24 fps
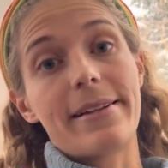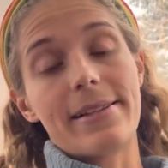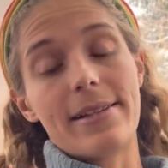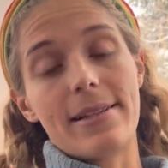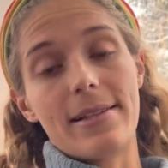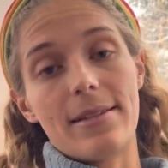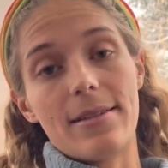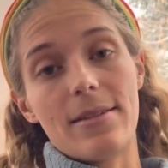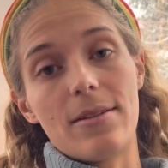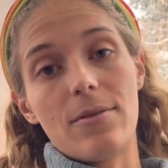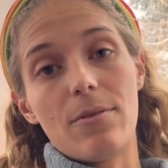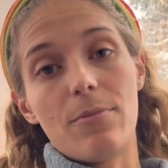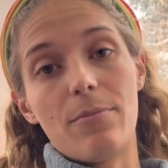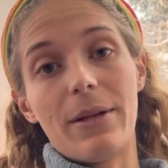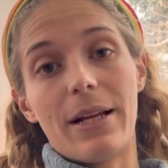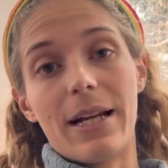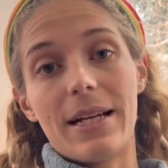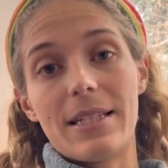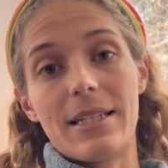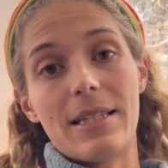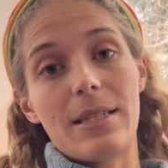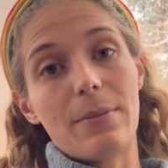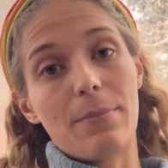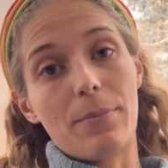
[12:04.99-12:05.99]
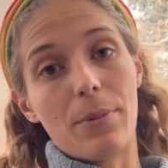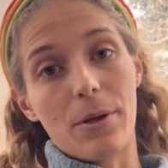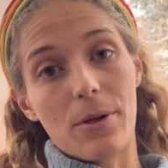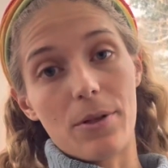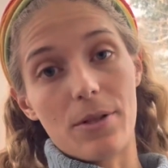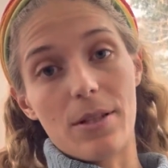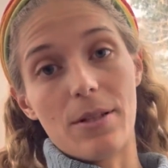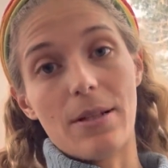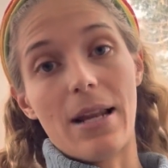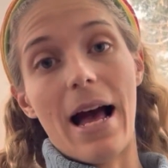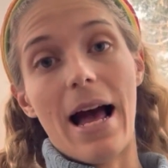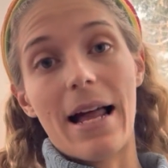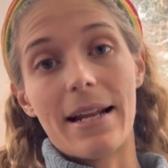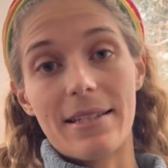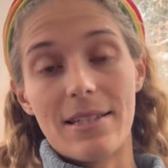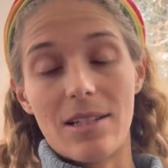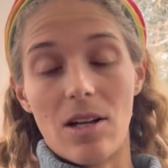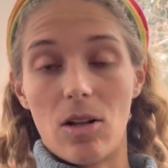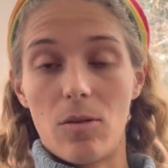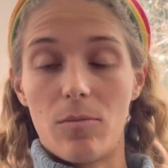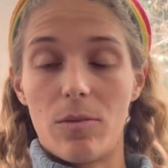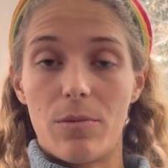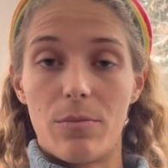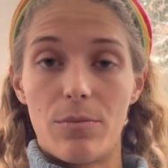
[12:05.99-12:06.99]
and because the person had
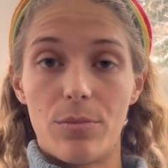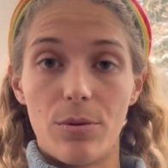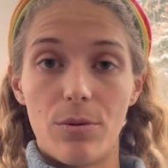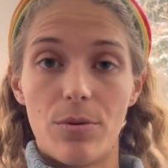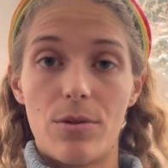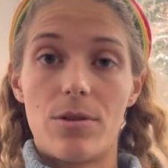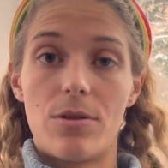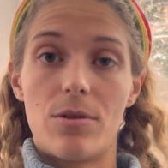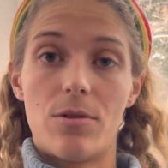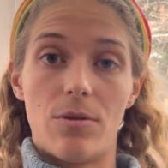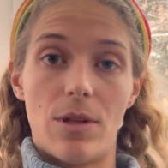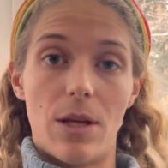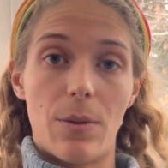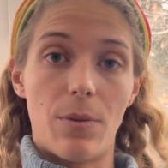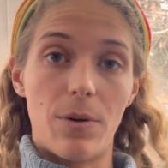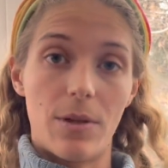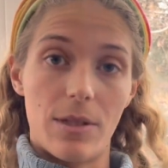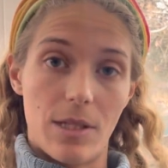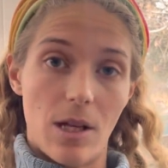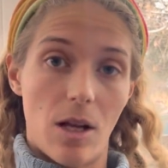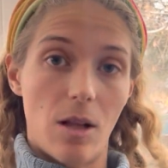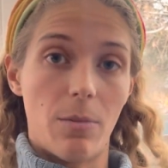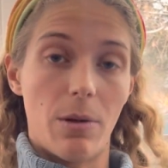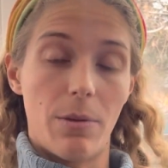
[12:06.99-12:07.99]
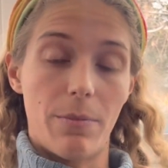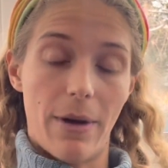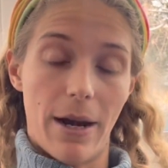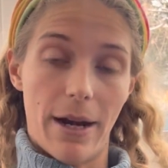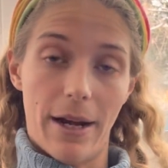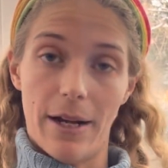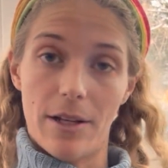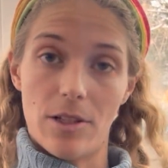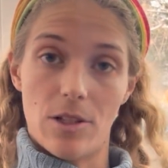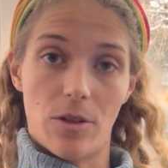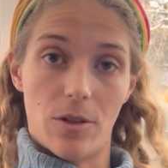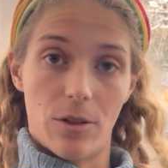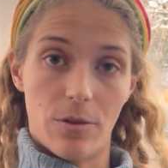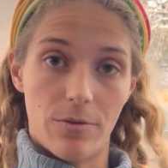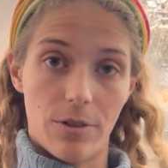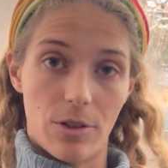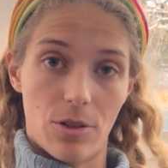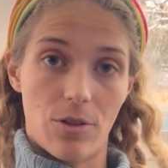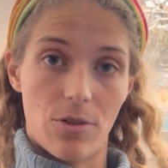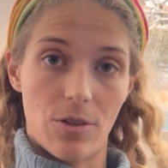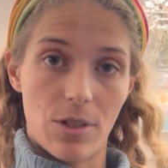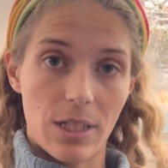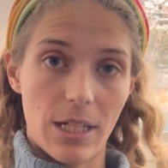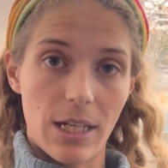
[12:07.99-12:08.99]
Salomon boots, so they put Salomon bindings on their
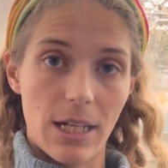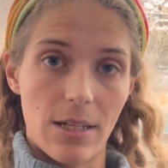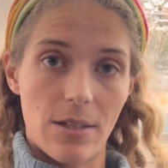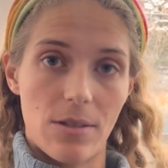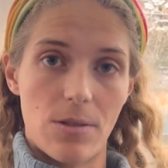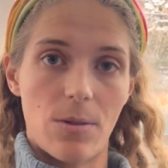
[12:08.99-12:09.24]
Fischer skis.